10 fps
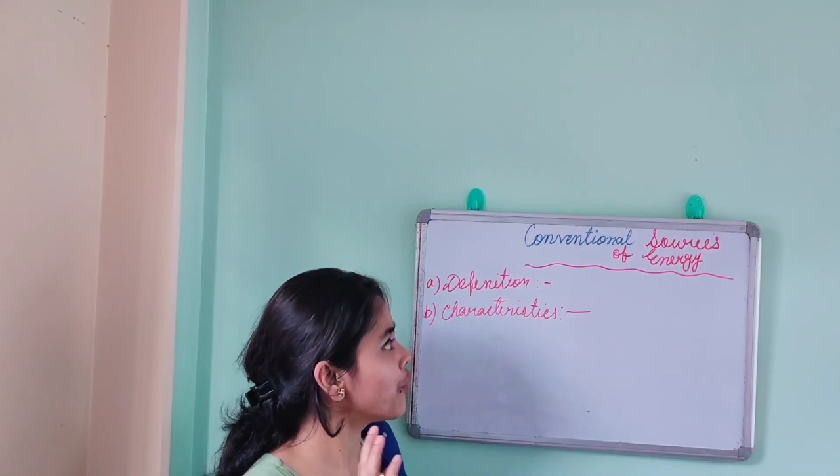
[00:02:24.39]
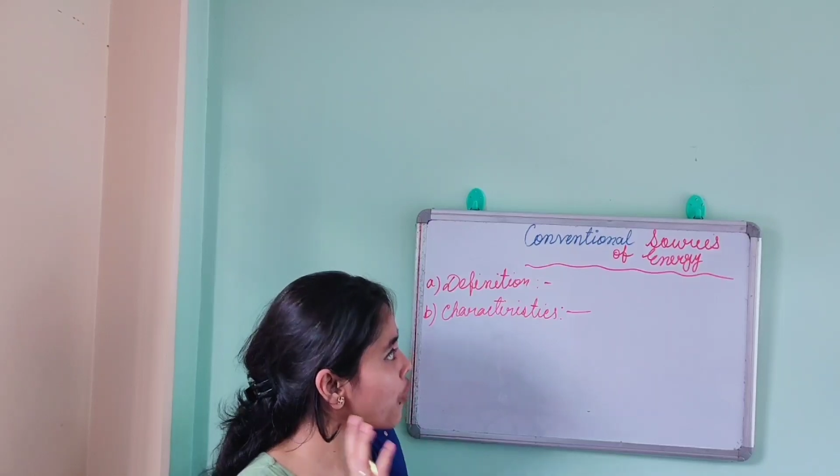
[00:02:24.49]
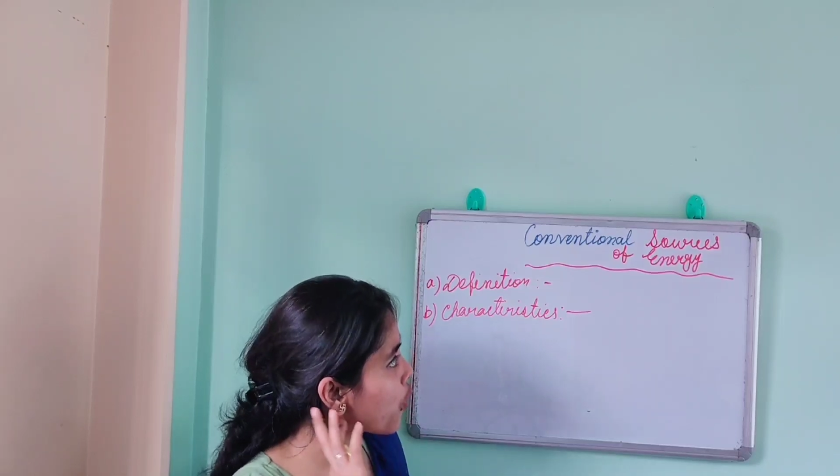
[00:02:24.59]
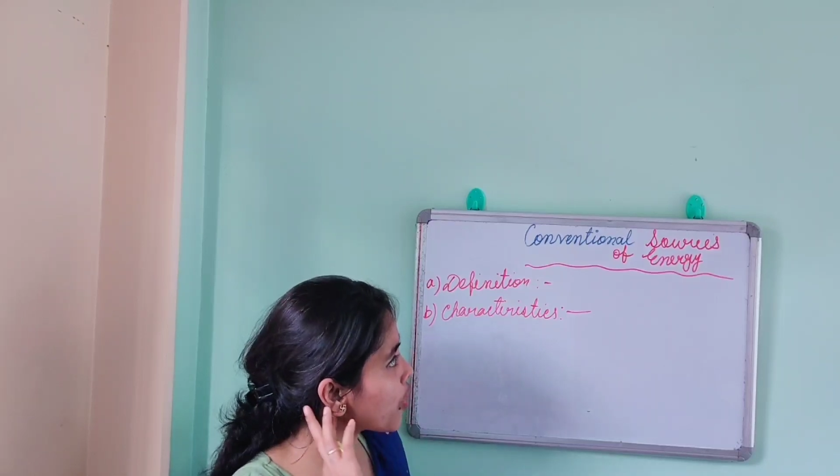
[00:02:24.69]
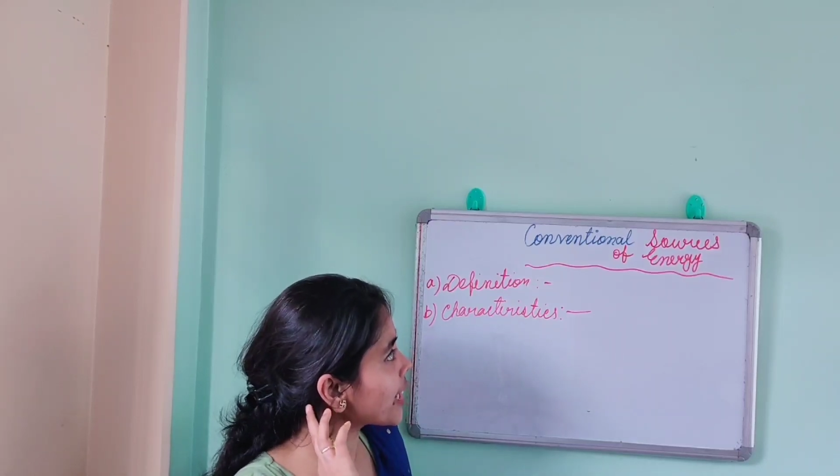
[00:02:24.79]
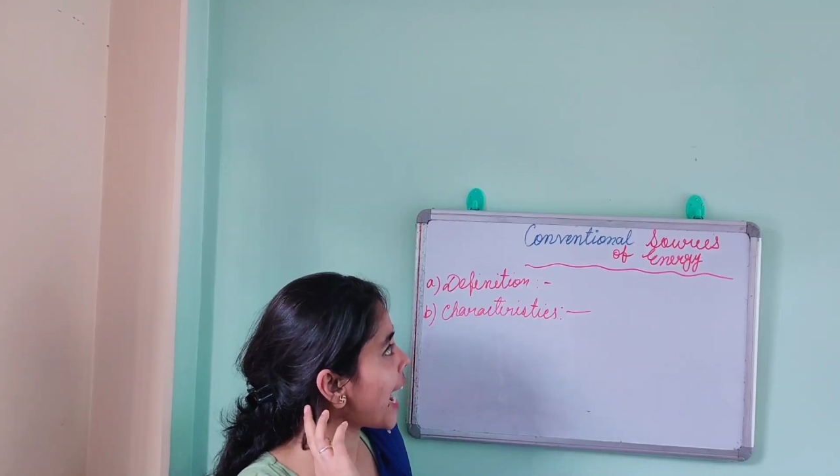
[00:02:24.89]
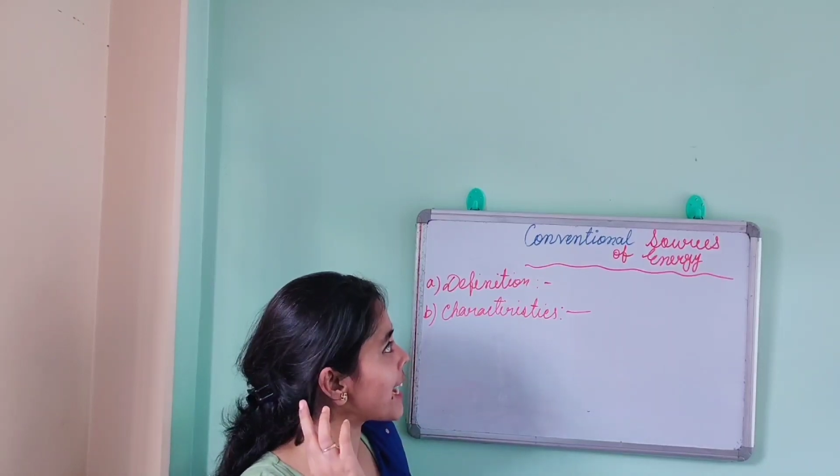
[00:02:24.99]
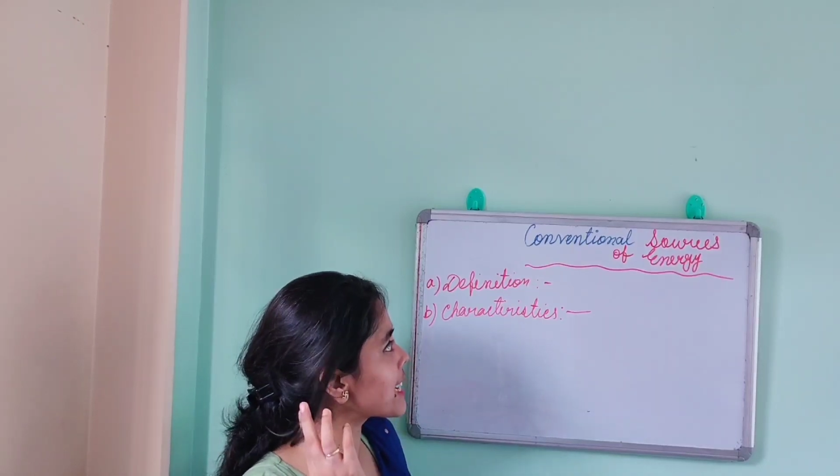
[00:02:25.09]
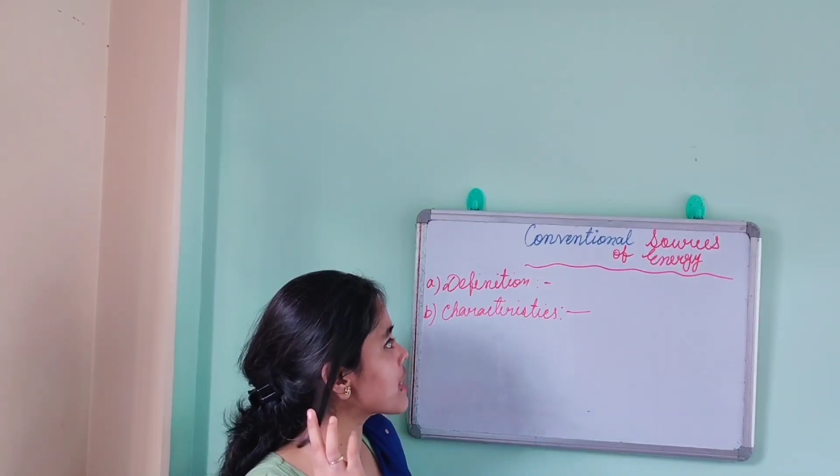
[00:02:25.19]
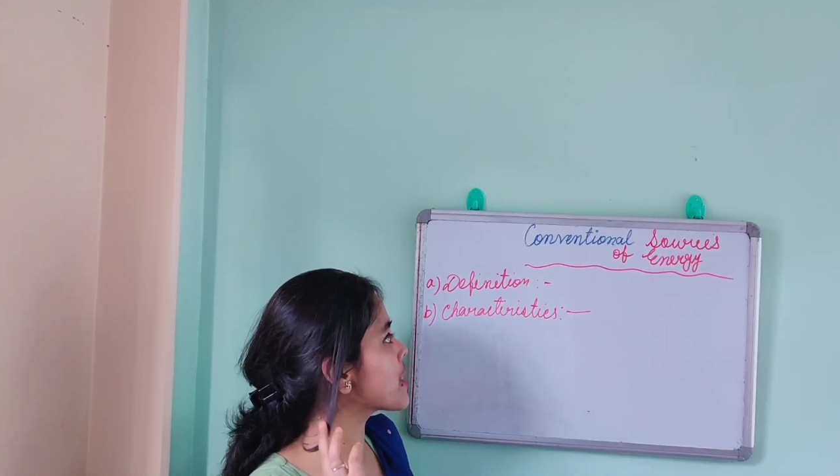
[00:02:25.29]
4
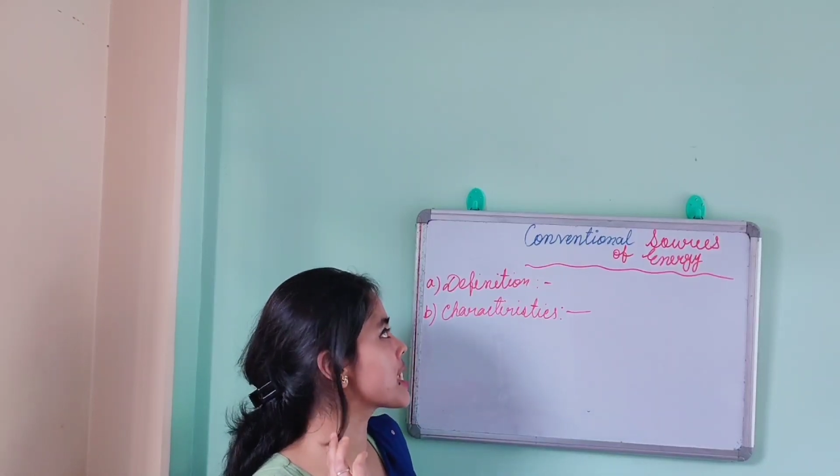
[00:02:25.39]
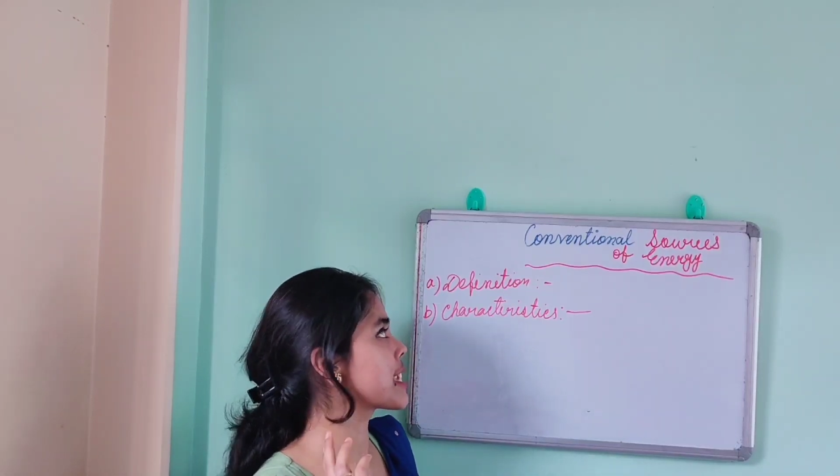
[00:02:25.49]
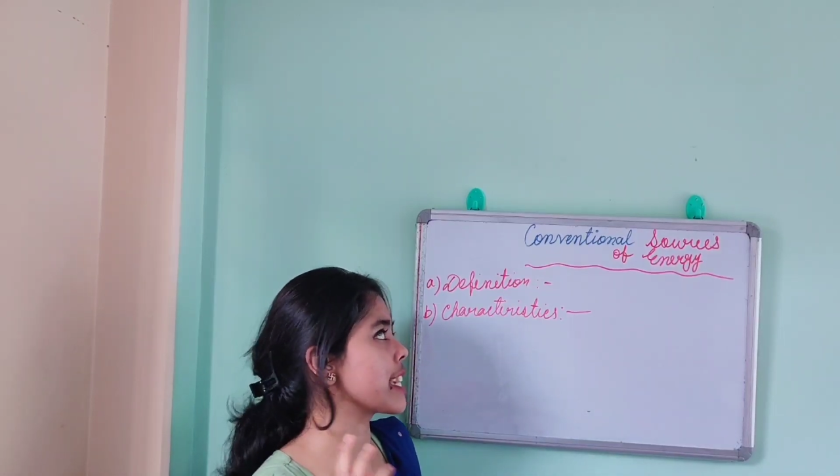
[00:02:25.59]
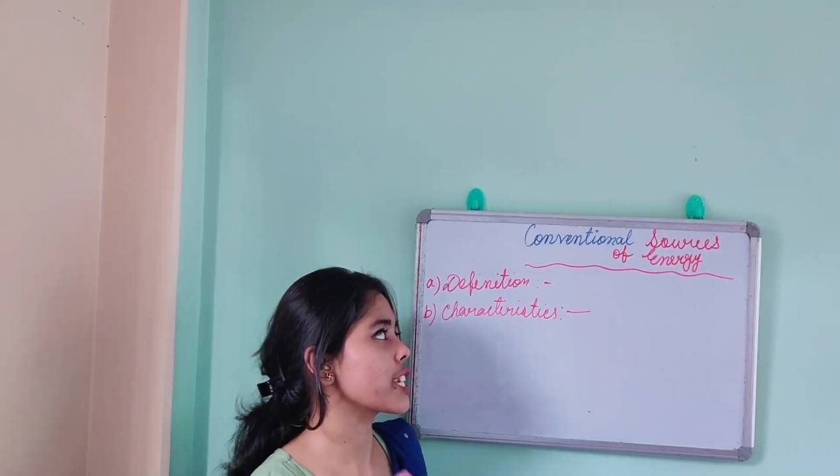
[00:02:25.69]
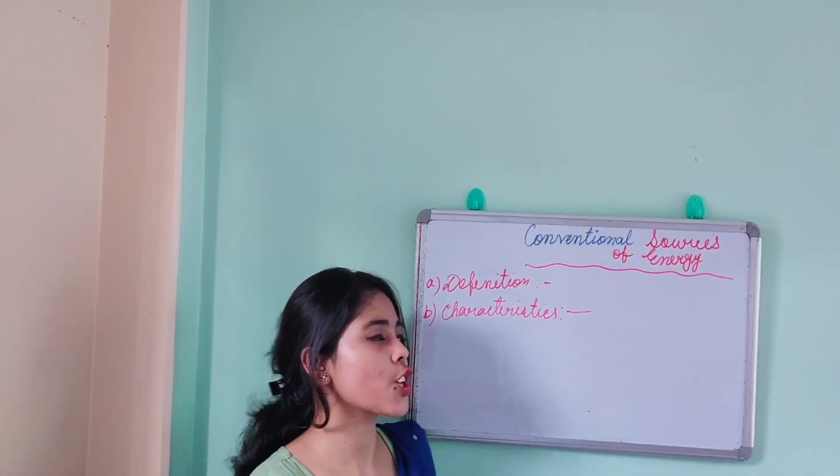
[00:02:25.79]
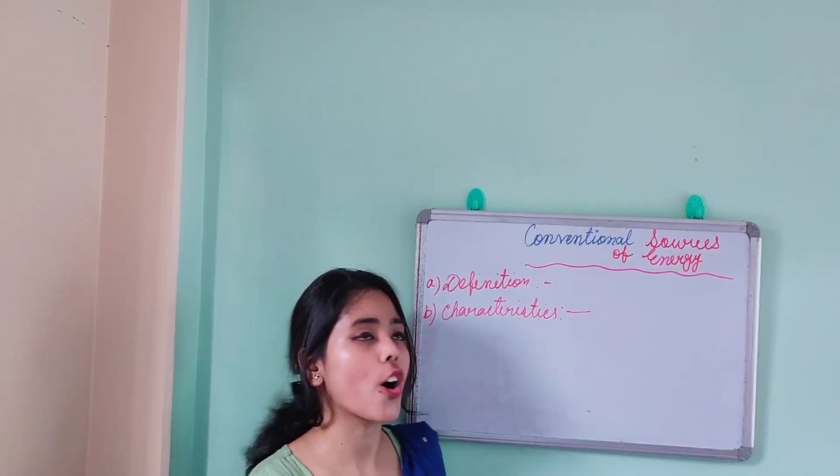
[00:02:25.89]
characteristics